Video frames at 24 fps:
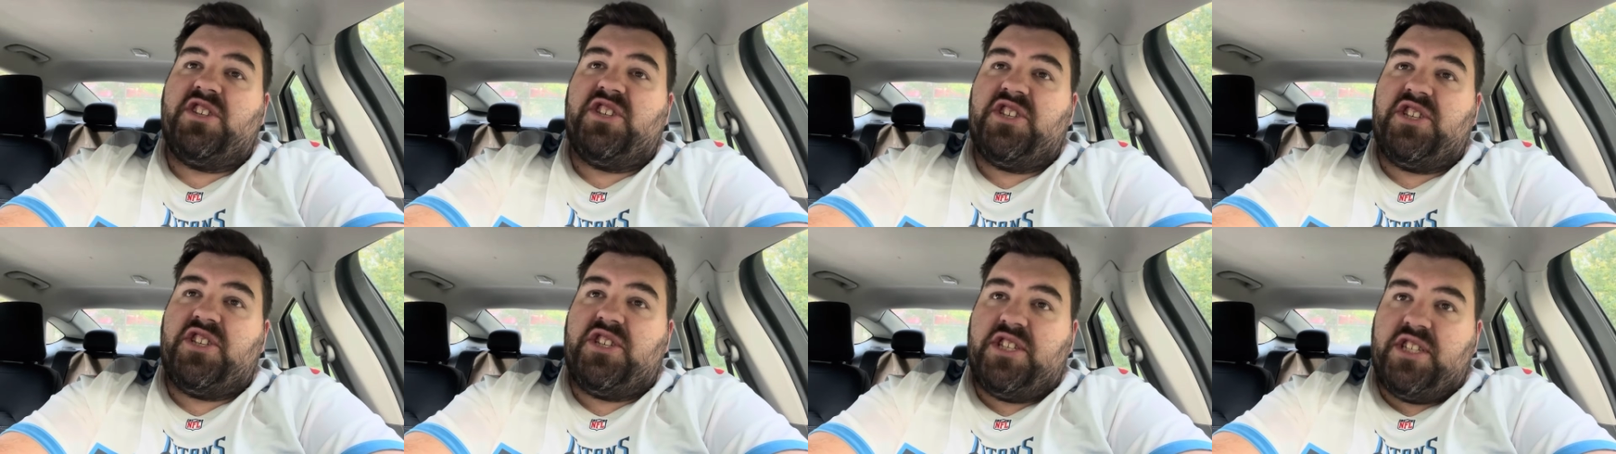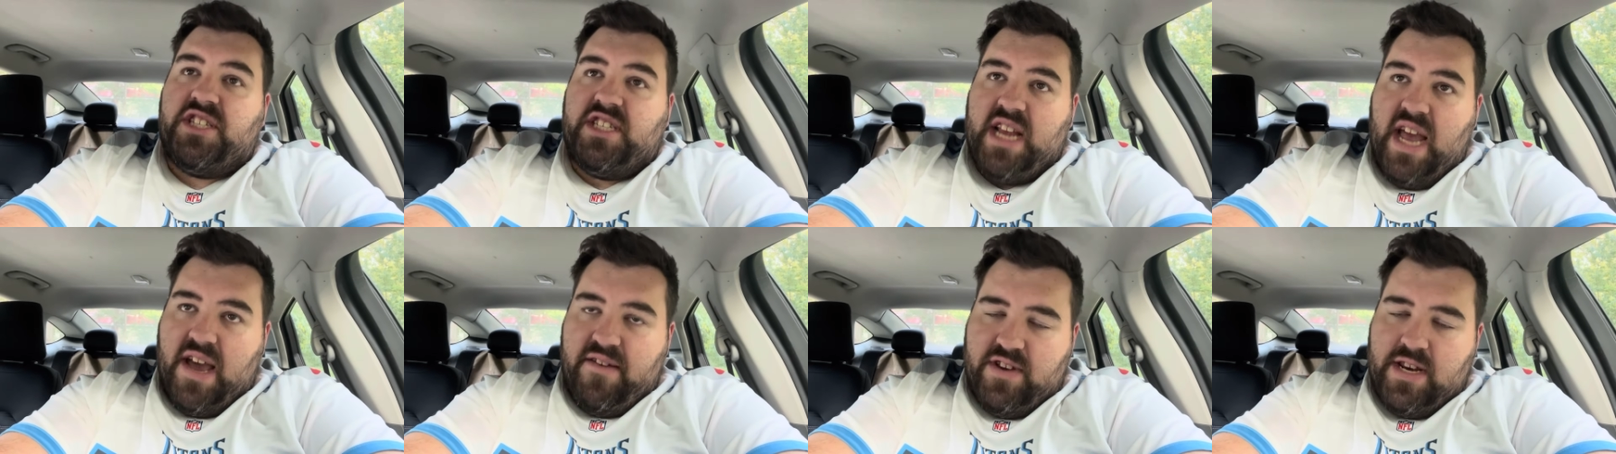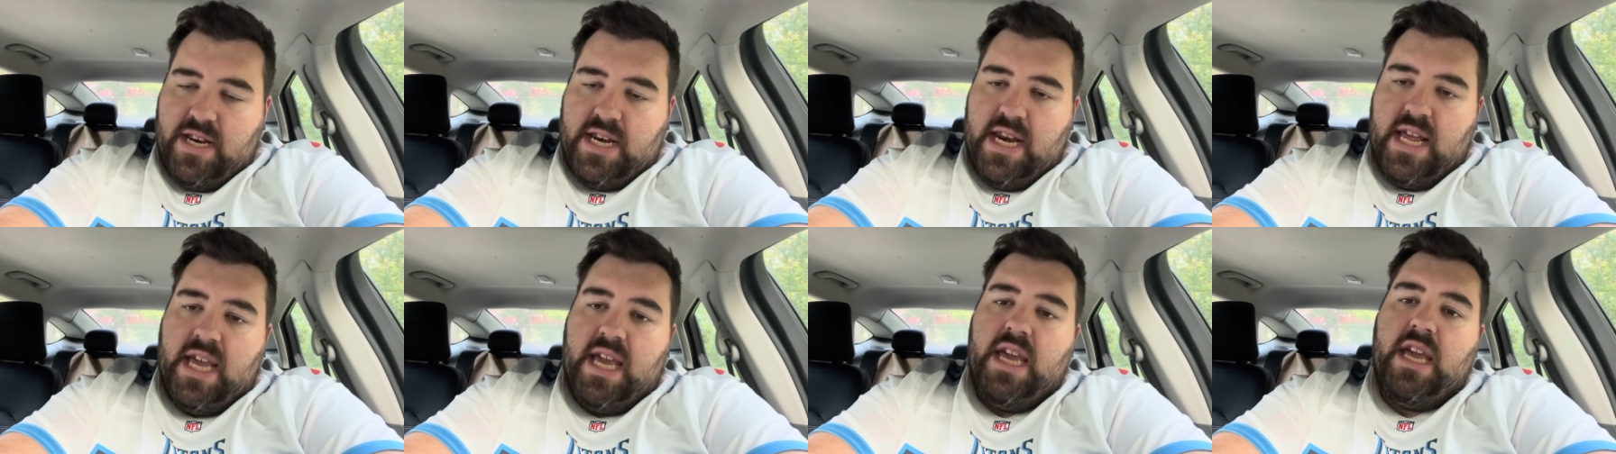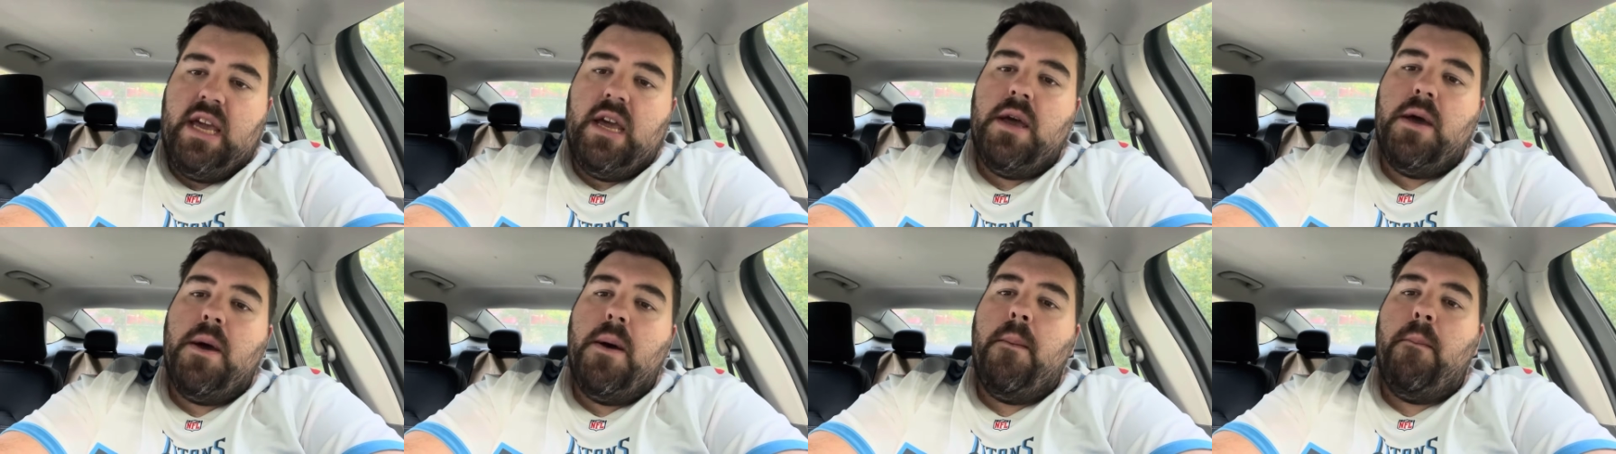70
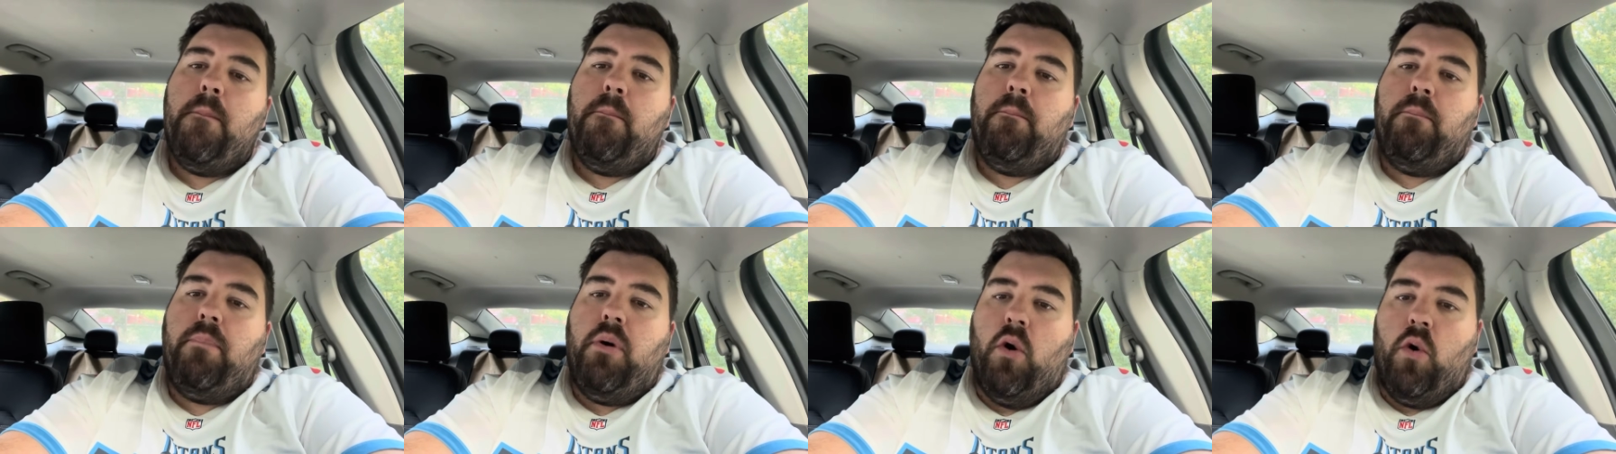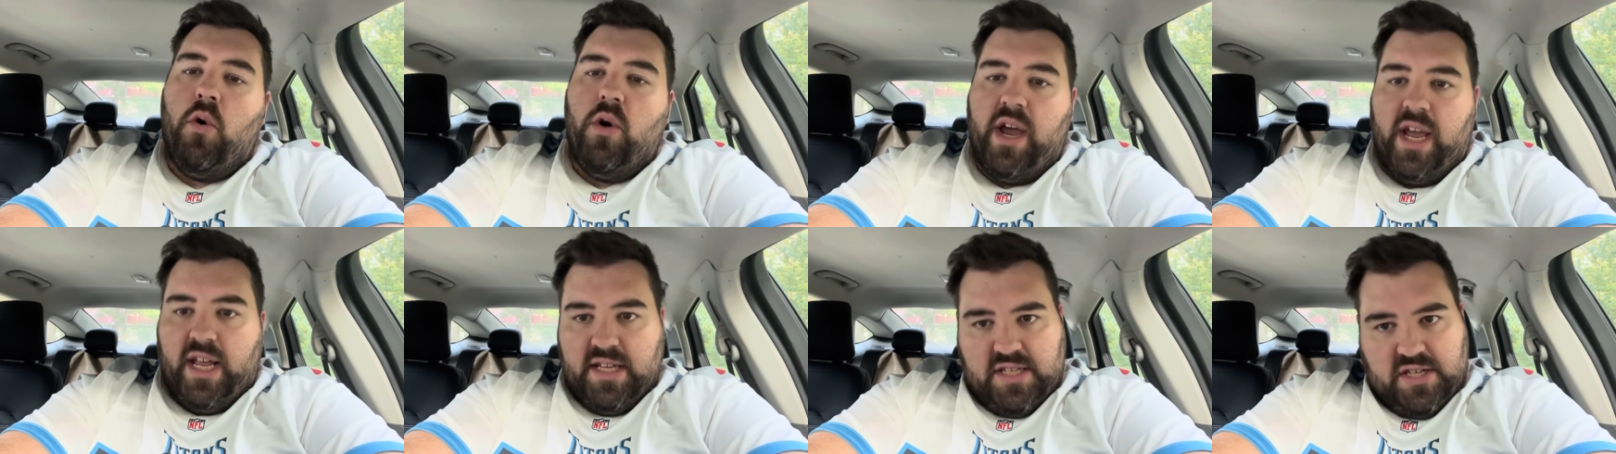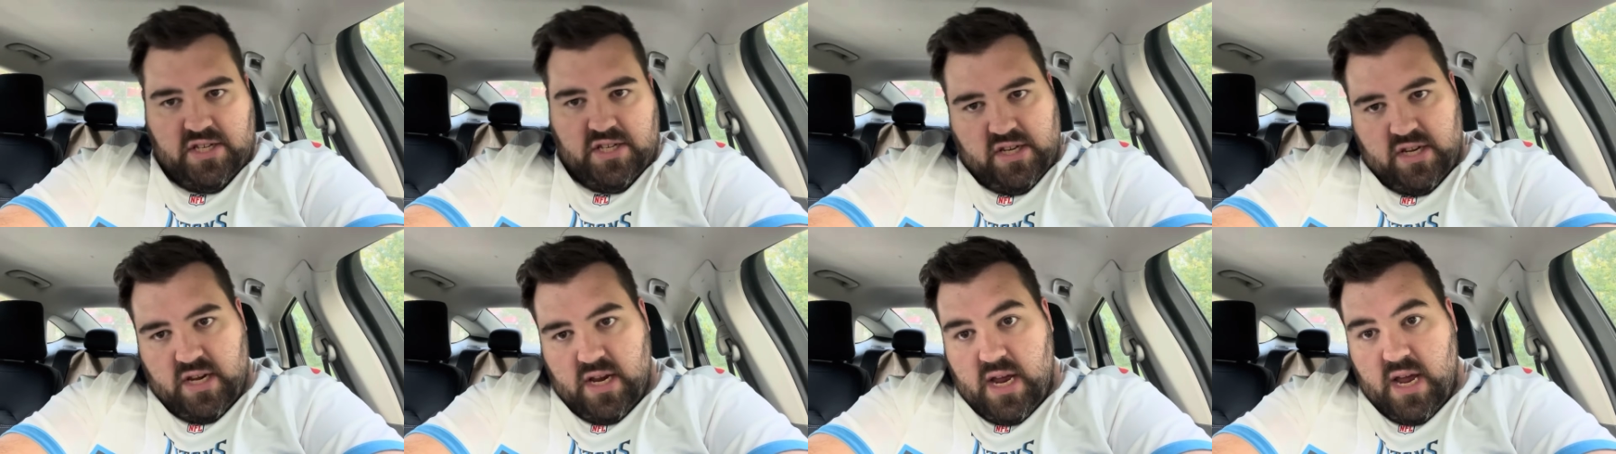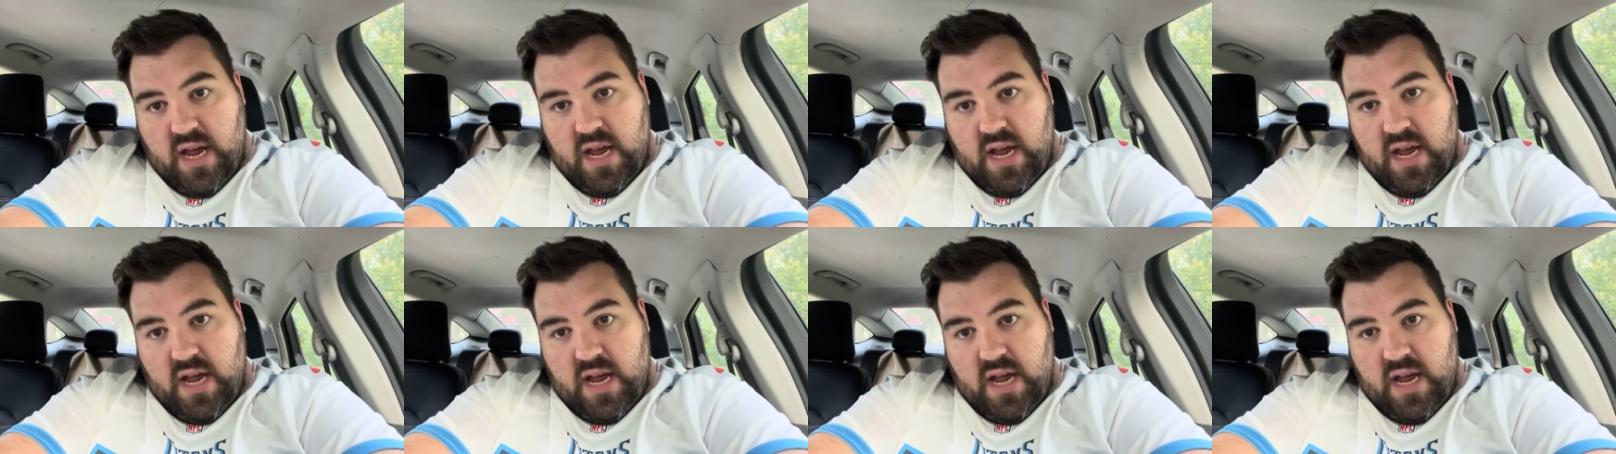points.